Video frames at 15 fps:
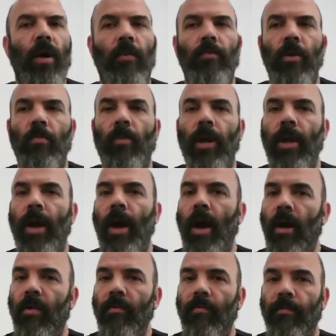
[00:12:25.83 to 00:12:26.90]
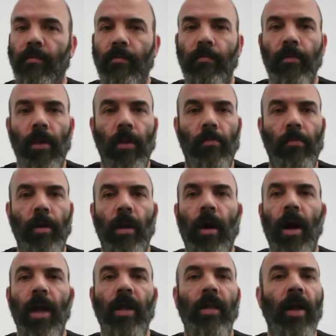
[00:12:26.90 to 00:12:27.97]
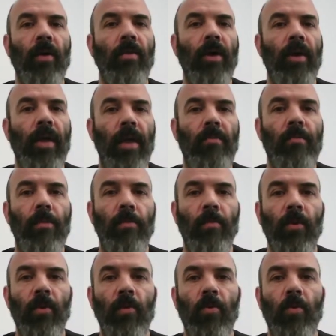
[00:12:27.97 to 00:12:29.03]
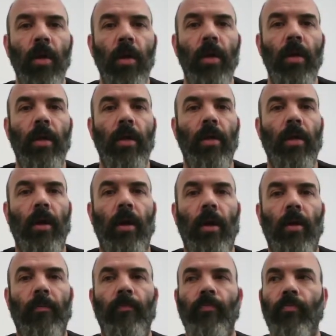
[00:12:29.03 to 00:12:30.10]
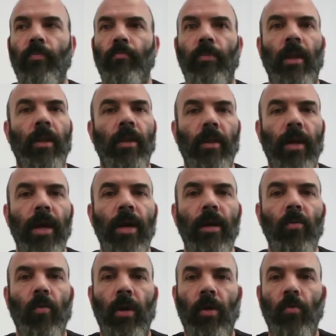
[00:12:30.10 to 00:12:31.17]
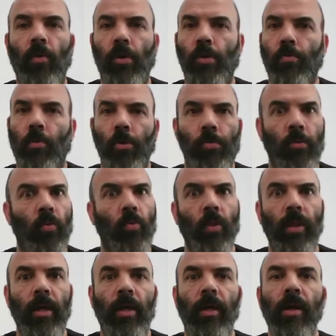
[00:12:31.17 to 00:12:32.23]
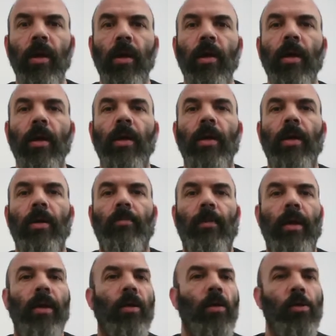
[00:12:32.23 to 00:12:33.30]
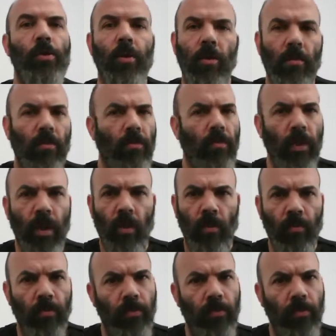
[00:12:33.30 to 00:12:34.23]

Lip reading: You might have a bit of high cloud that came through middle of the night when it was supposed to be really clear, but it just, you know,